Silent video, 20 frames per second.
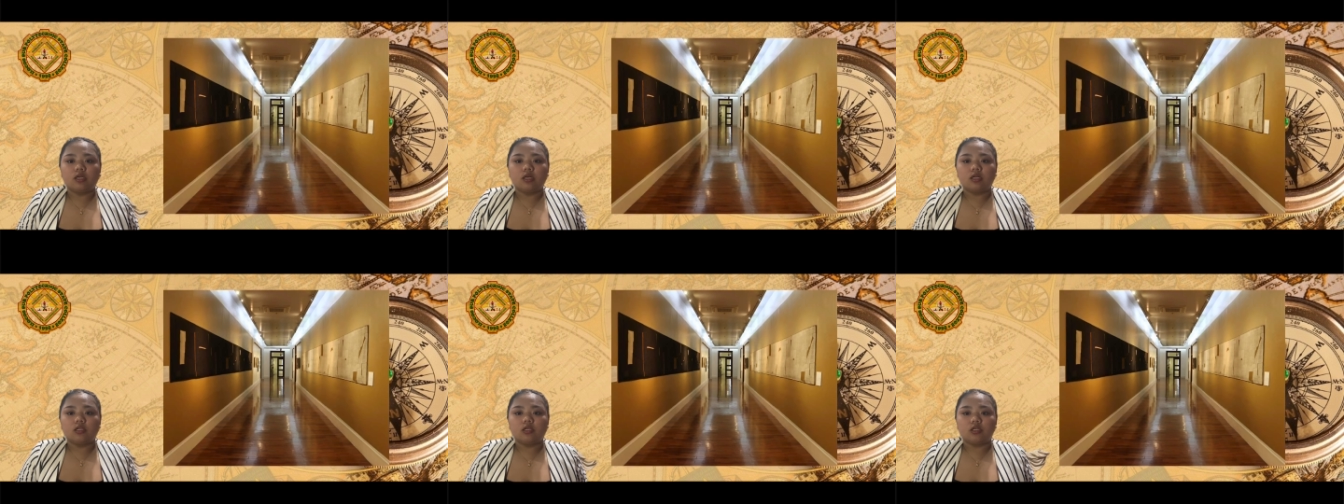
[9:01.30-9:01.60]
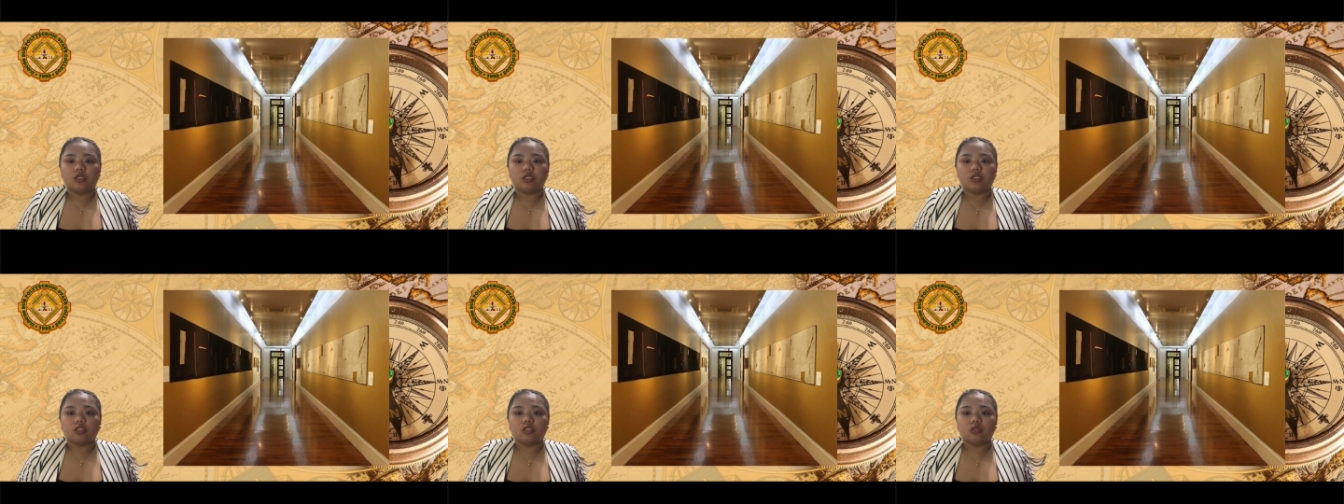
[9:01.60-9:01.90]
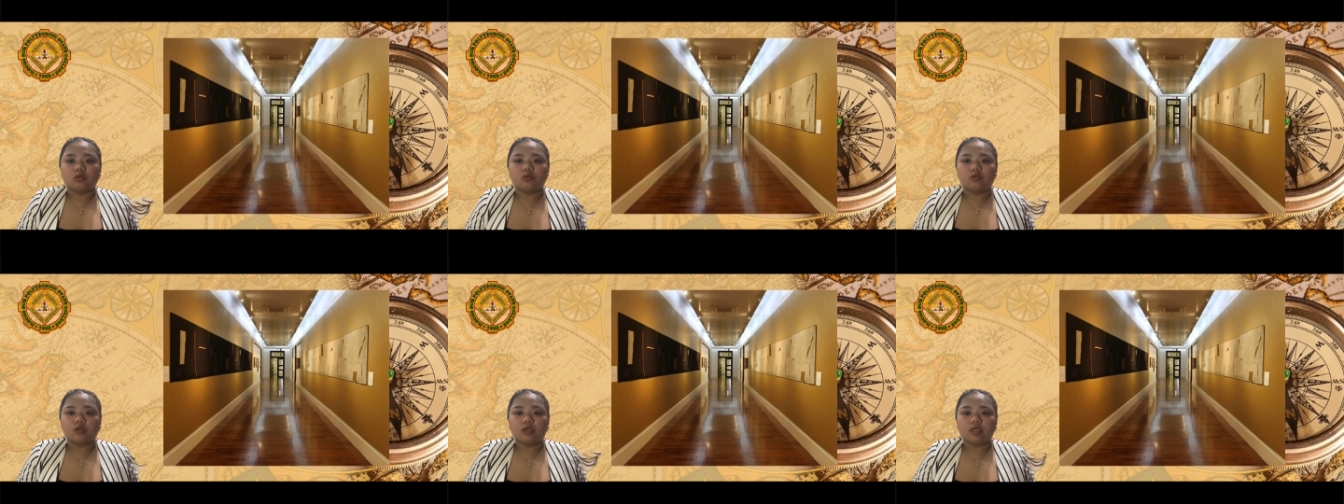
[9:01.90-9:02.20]
gallery
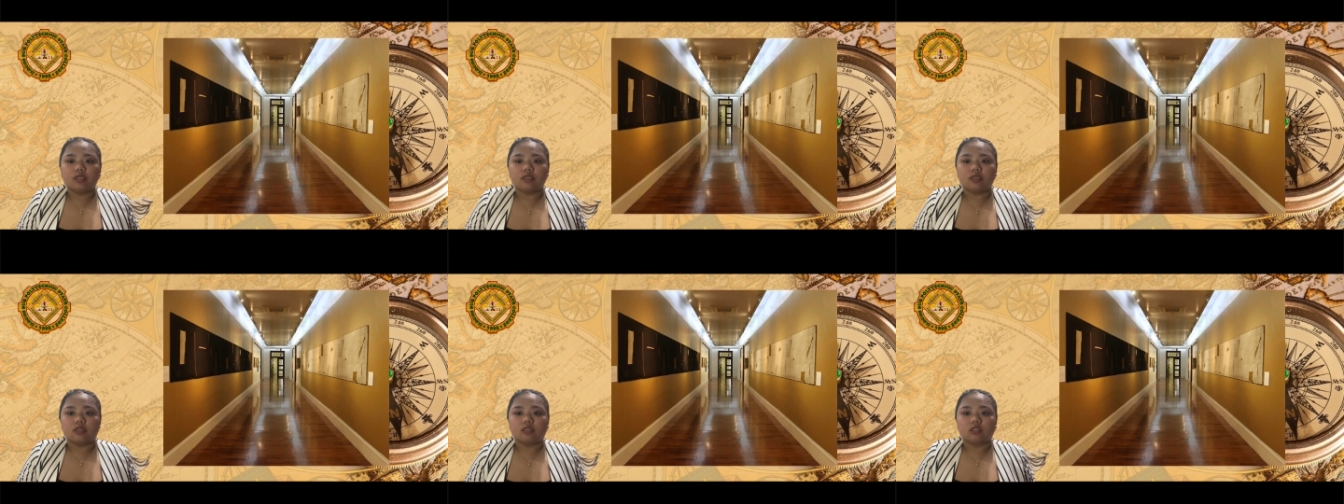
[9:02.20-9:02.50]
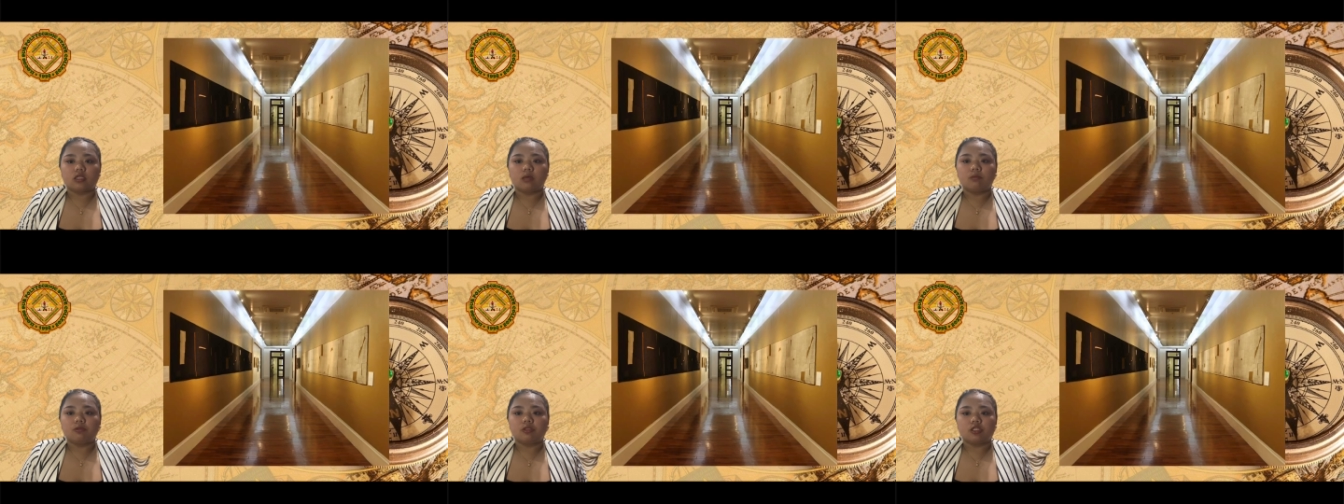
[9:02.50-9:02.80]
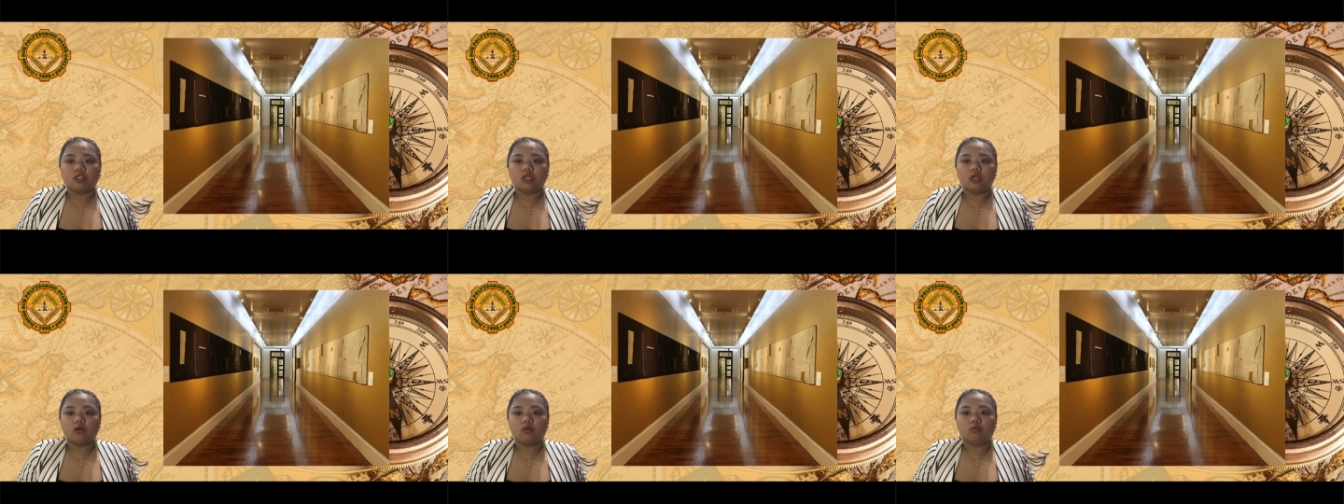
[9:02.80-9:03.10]
showcases
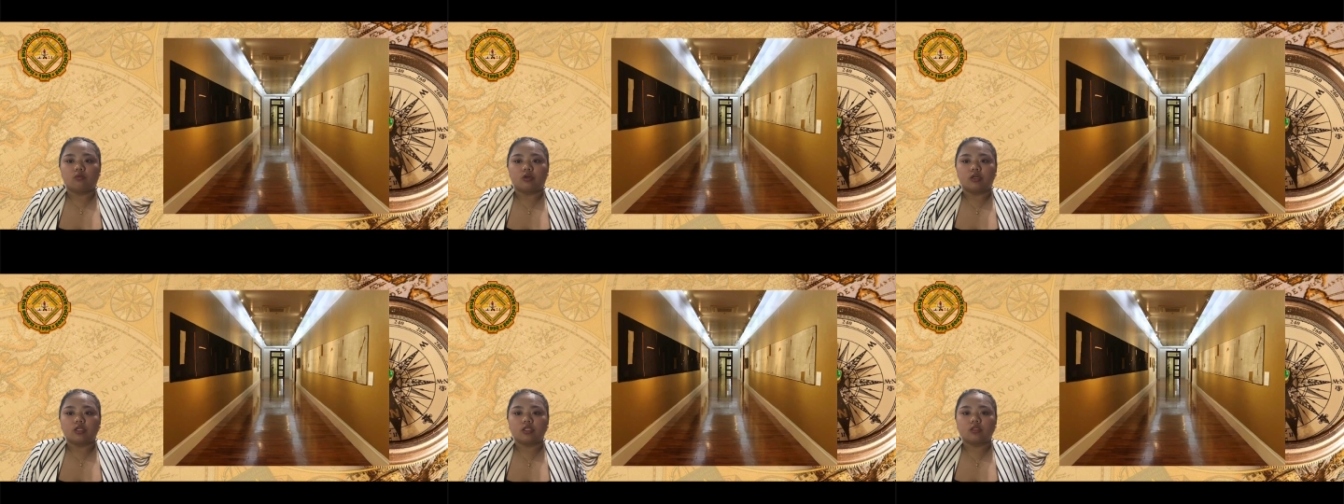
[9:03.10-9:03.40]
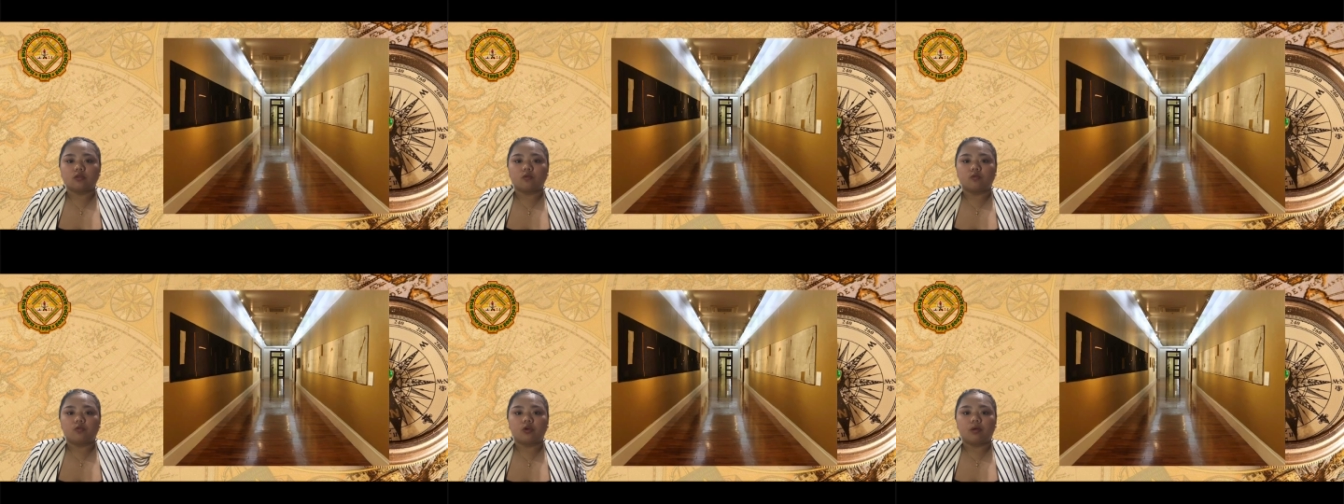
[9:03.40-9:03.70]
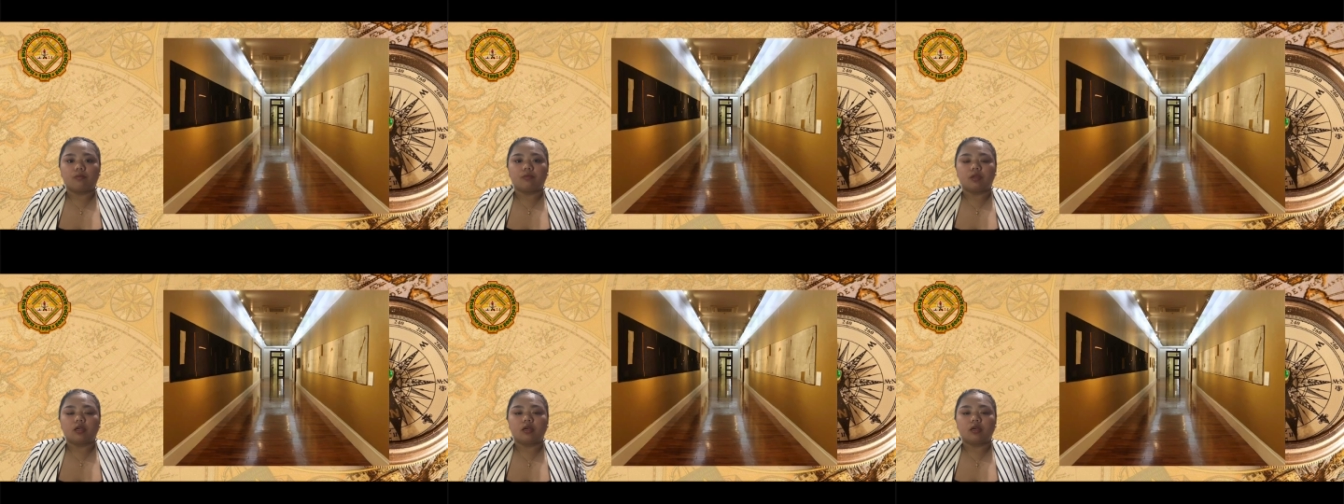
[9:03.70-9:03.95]
abstract works from the